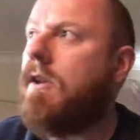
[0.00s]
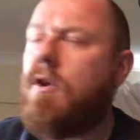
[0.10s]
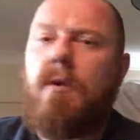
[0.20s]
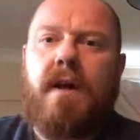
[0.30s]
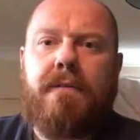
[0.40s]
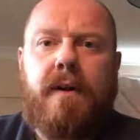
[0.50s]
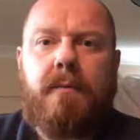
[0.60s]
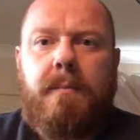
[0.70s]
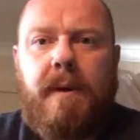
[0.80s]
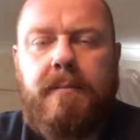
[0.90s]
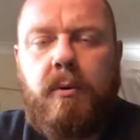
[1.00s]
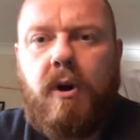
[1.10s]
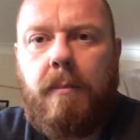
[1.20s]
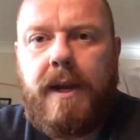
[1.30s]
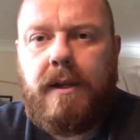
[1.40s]
I do love it when people
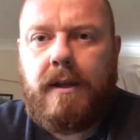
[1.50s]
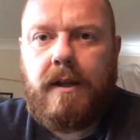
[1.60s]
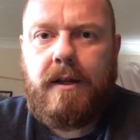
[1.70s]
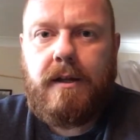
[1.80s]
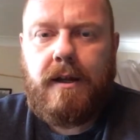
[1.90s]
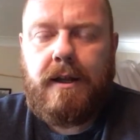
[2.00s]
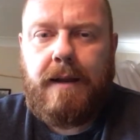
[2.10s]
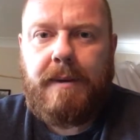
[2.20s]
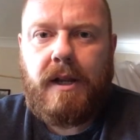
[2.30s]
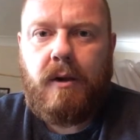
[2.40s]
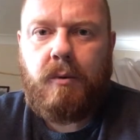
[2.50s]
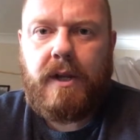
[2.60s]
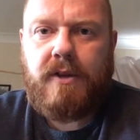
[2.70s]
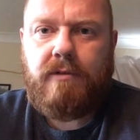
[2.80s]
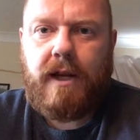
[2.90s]
comment and uh, and let me know what
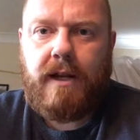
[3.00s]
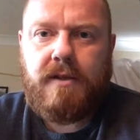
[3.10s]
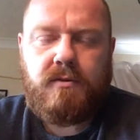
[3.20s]
they're drinking.